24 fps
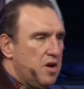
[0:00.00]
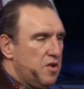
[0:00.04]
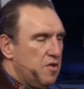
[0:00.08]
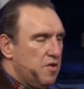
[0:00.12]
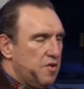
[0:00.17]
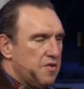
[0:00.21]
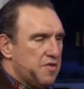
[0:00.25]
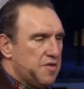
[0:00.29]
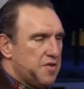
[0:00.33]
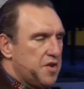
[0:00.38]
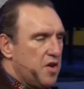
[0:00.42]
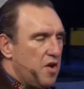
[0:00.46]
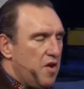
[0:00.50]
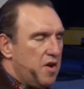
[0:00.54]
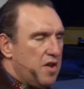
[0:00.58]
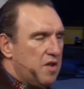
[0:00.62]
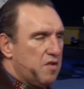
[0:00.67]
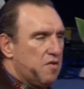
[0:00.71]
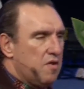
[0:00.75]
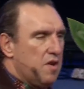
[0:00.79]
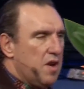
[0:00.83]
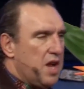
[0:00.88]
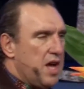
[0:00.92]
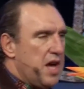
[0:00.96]
you just going
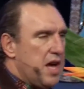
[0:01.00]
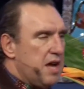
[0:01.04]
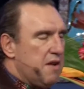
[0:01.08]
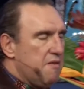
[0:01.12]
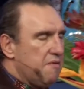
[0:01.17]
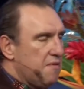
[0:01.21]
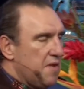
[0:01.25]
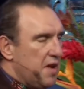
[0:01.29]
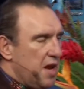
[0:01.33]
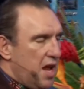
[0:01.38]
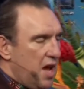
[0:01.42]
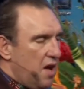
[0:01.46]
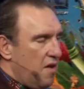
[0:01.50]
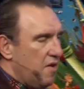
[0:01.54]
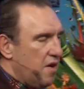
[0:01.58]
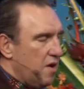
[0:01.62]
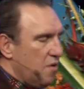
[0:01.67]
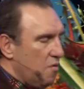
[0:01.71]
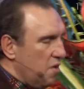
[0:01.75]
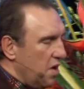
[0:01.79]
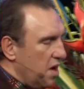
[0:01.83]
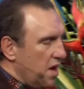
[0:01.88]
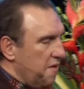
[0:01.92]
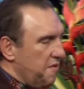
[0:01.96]
through life
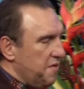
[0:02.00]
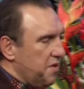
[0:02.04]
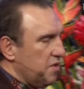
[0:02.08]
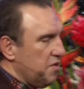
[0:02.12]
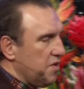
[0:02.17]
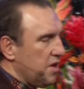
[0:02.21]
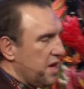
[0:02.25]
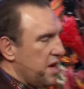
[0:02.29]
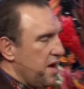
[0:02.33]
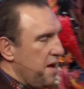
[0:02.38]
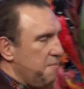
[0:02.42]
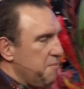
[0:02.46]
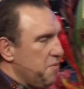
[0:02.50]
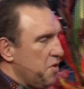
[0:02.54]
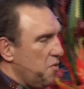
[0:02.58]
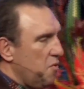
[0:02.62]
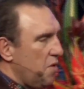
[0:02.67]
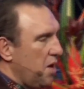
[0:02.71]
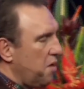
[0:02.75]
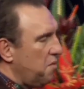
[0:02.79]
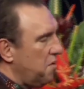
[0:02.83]
allowing whatever to come your way?